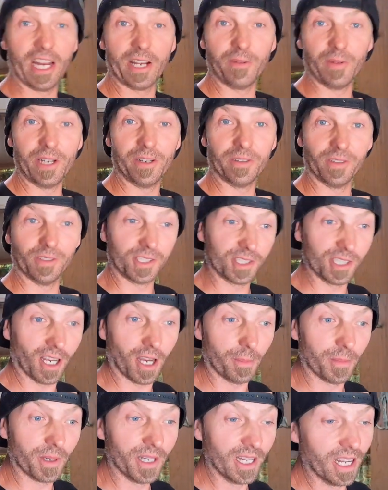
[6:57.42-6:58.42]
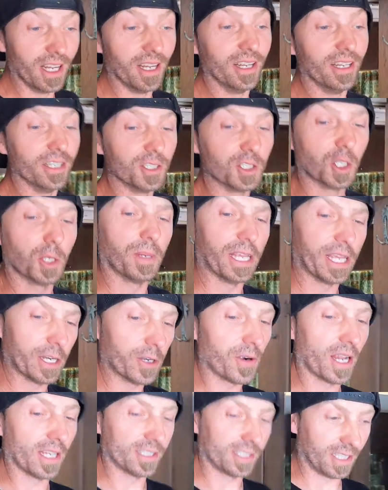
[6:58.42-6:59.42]
can't even hear the sub. So it'd be
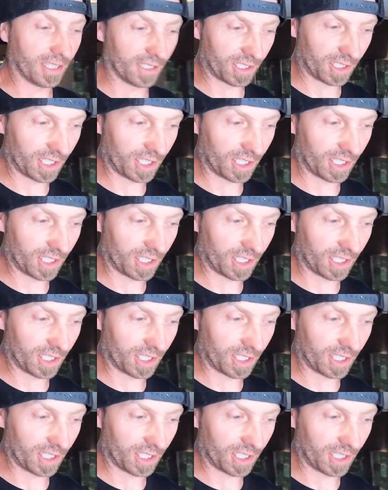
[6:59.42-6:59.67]
interesting to